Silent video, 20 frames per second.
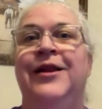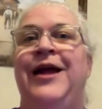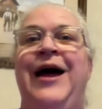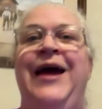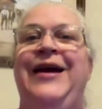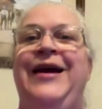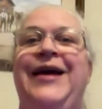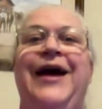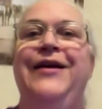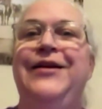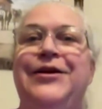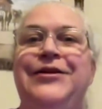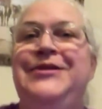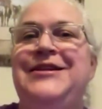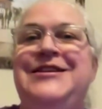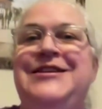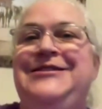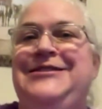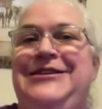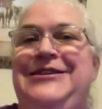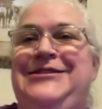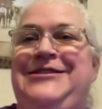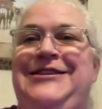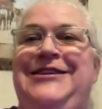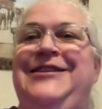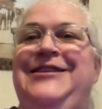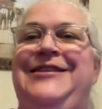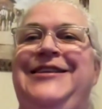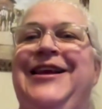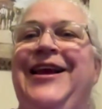Like it's
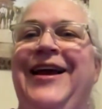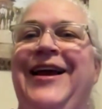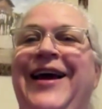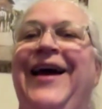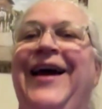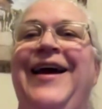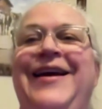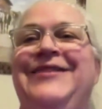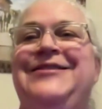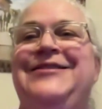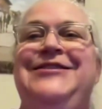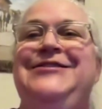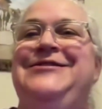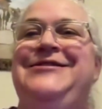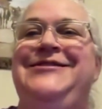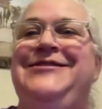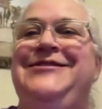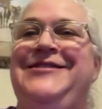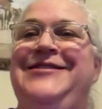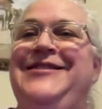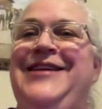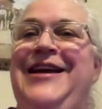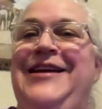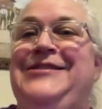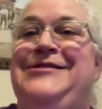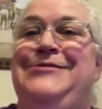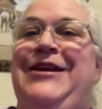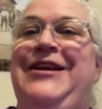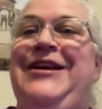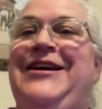just
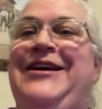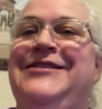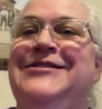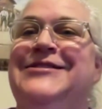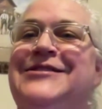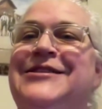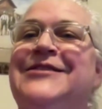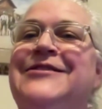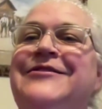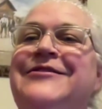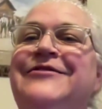is what it is.